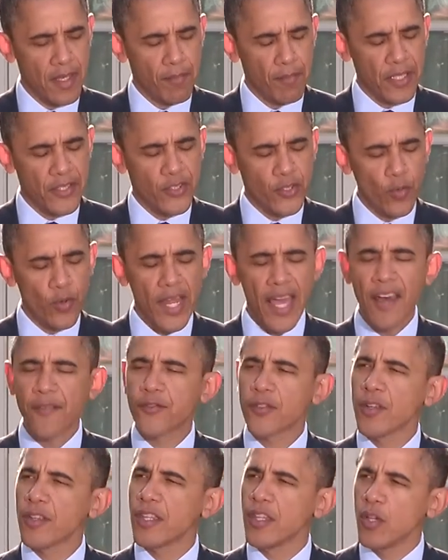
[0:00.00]
But soon
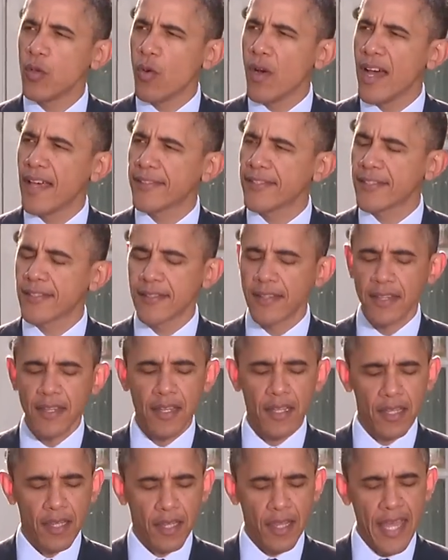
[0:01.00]
after, the U.S.
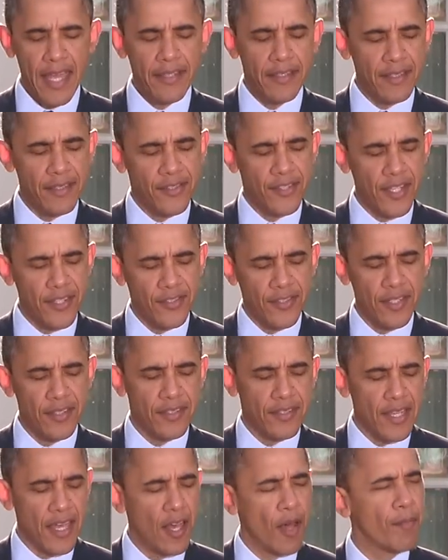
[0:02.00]
lent
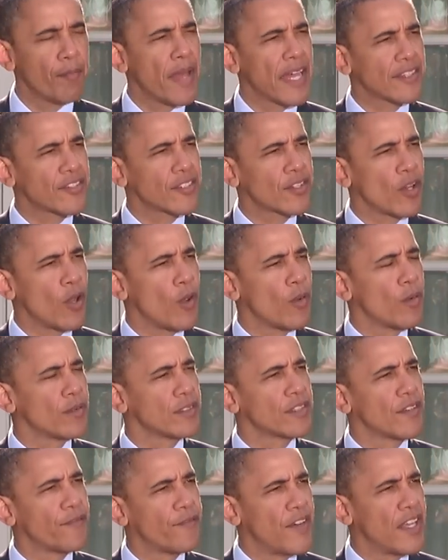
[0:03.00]
assistance to help Mexico
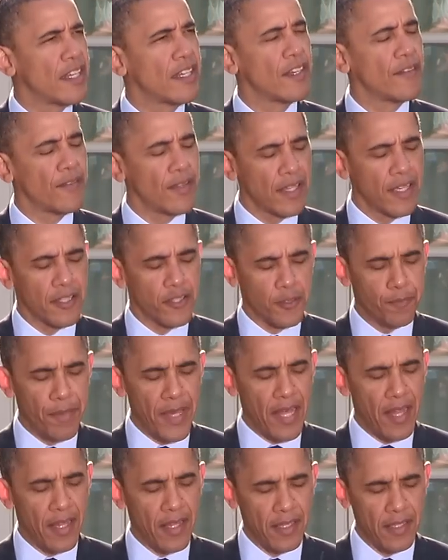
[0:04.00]
definitively
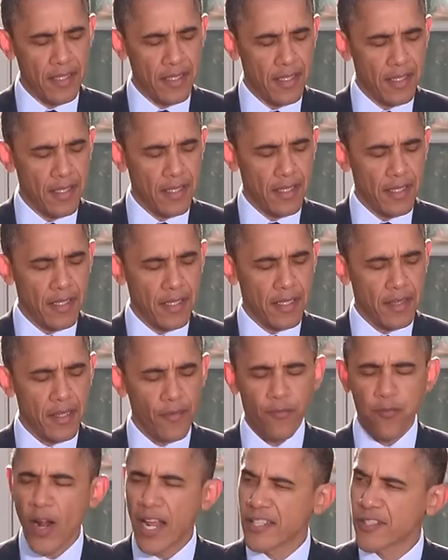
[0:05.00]
expel
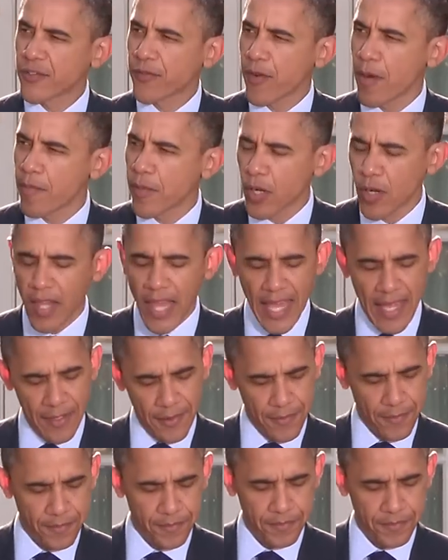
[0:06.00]
the French from their land.